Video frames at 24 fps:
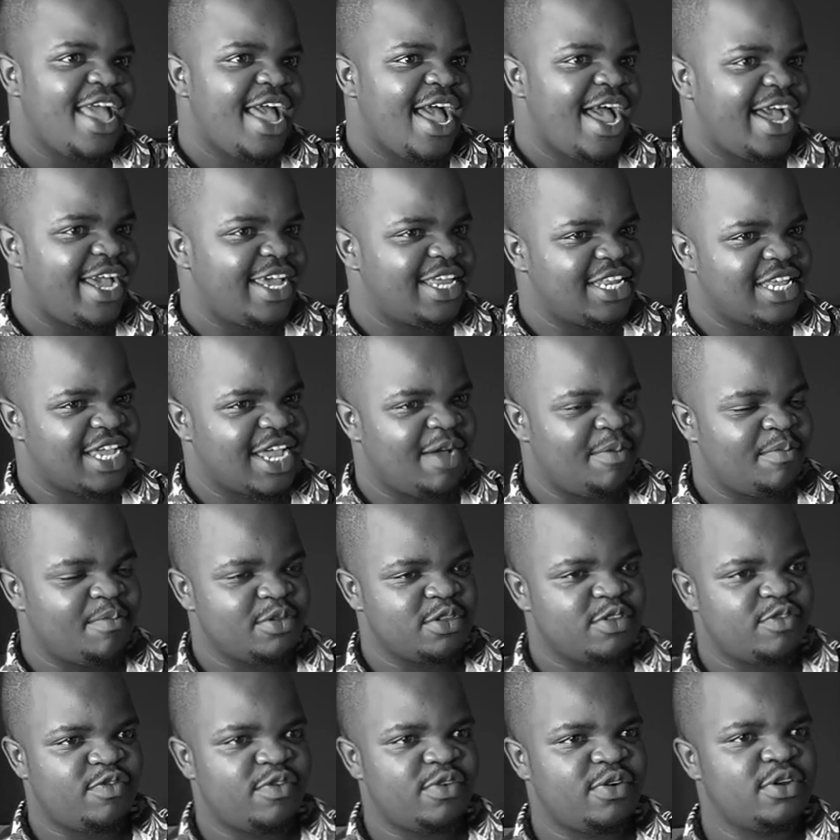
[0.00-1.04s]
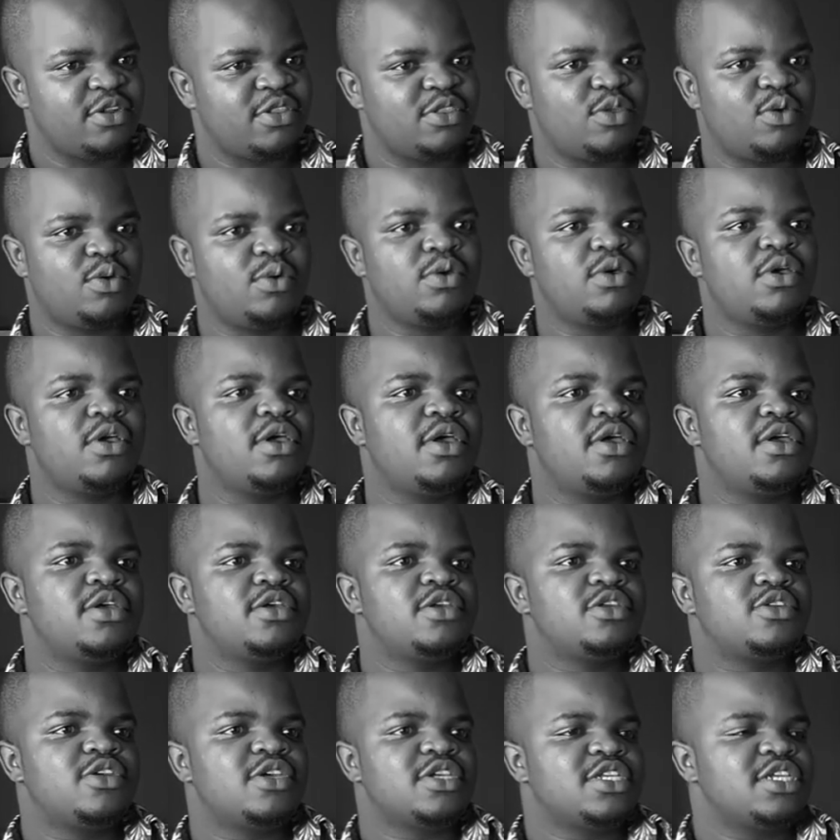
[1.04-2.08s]
I had a Cambodian phone though.
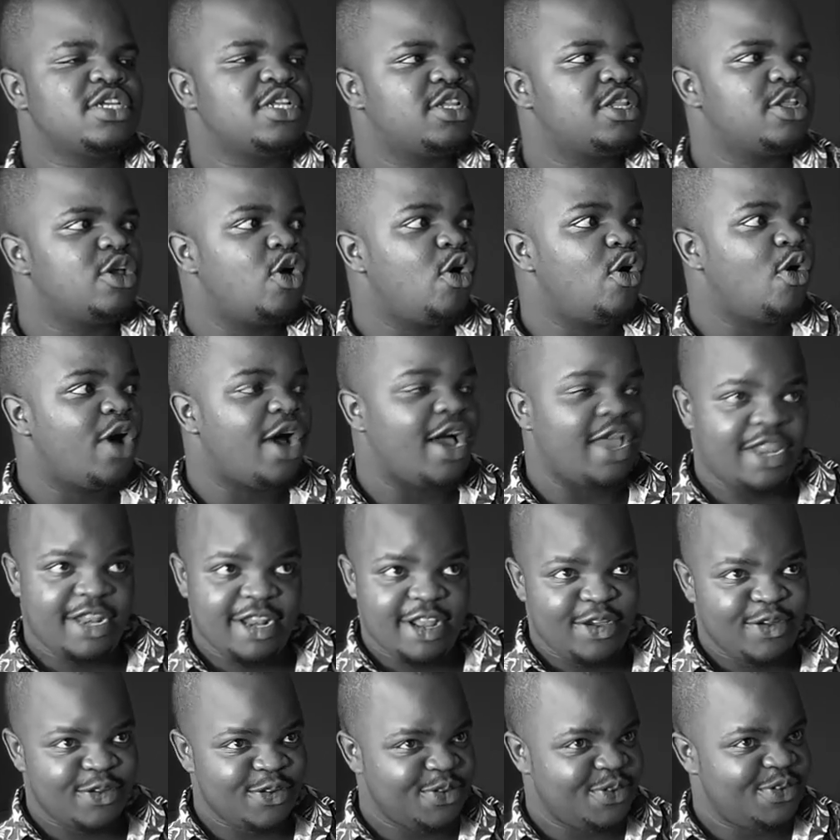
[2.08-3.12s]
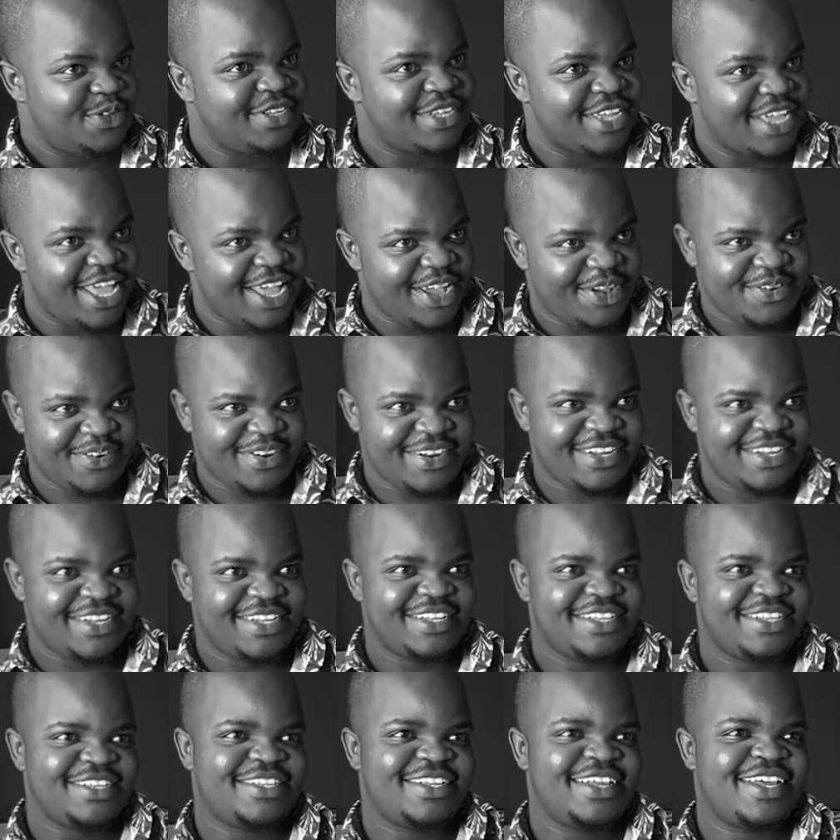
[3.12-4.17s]
So I said, oh, and I was using Econet.
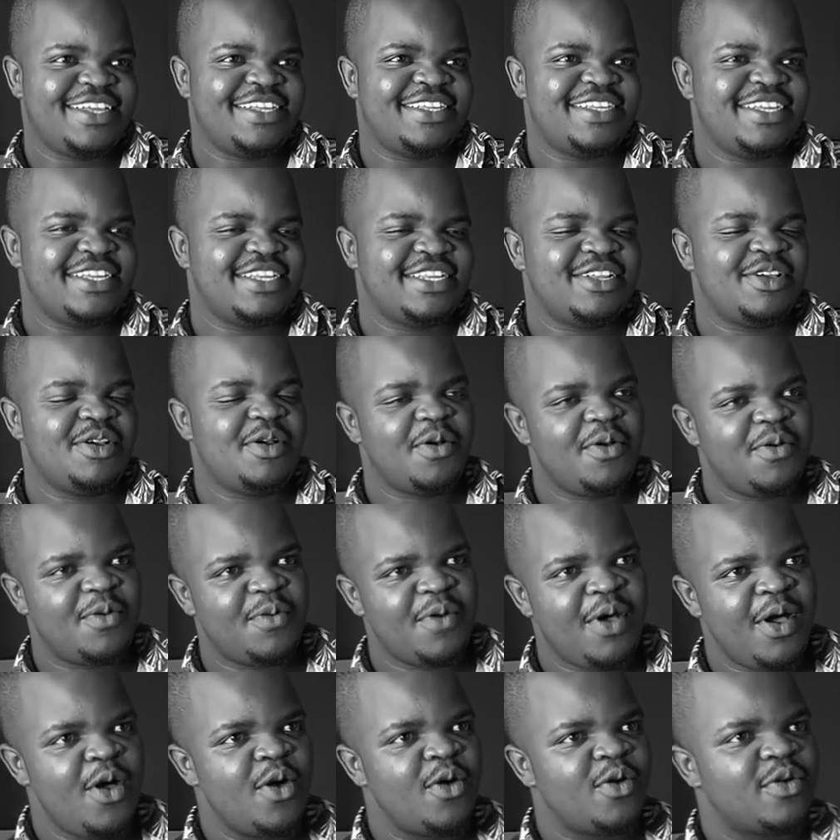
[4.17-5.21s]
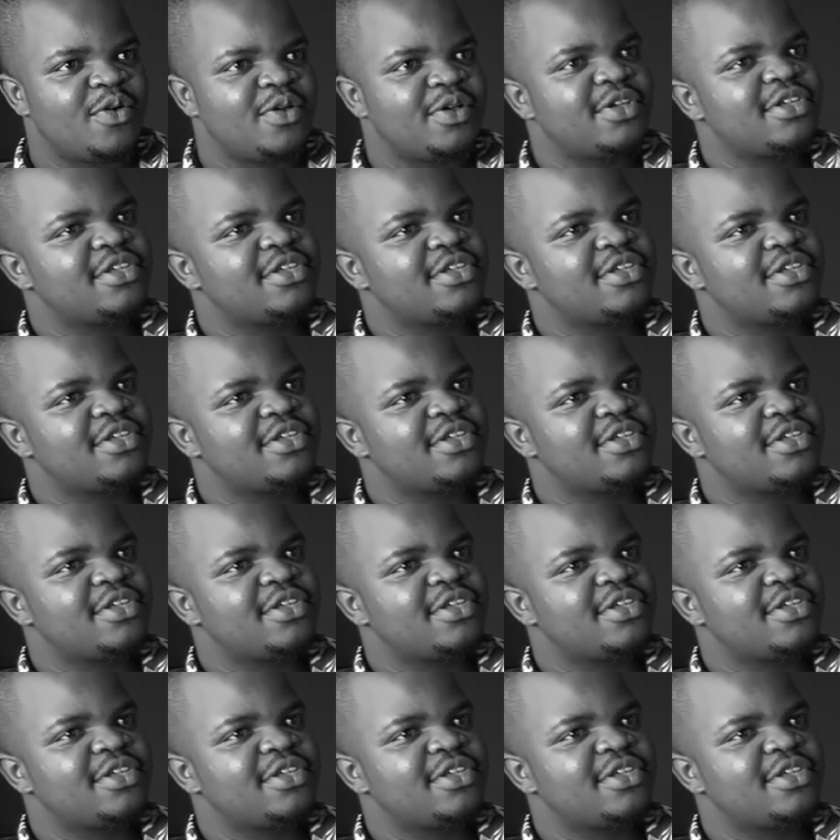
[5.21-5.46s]
So I said, oh, wow.